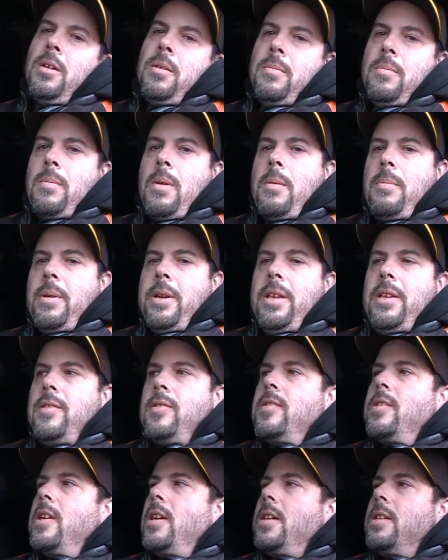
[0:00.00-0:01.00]
my
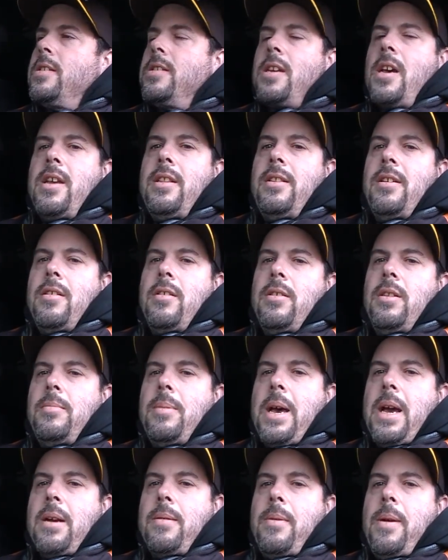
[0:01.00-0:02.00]
buddy's sign there on the
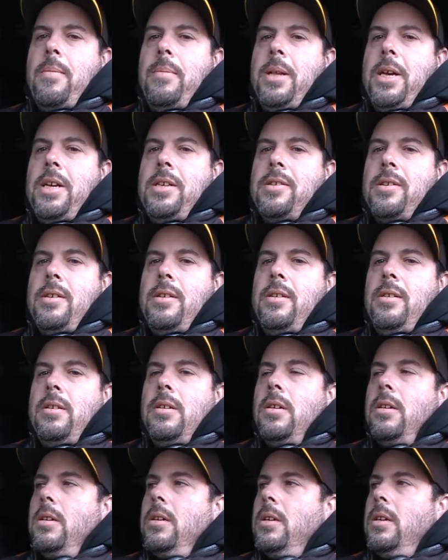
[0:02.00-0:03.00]
back of my Blazer,
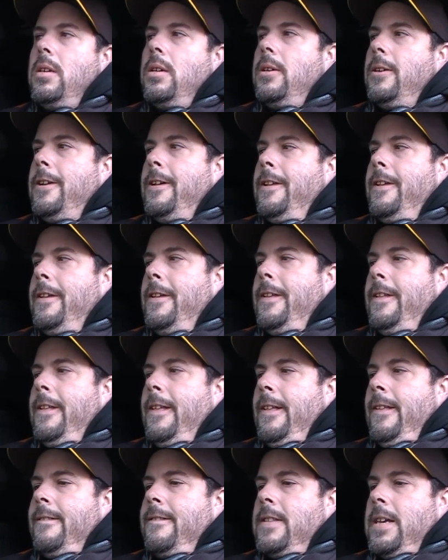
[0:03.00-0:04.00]

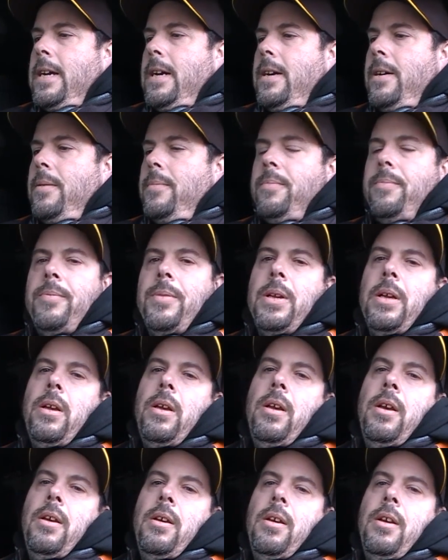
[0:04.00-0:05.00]

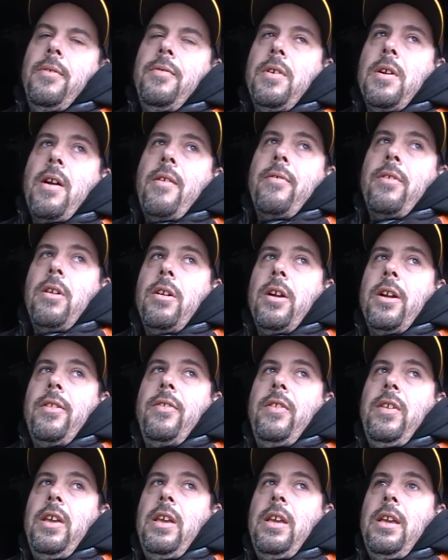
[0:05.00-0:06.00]
if you're ever in
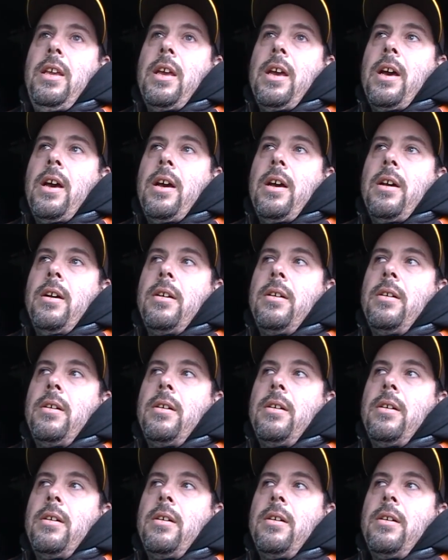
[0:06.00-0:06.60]
the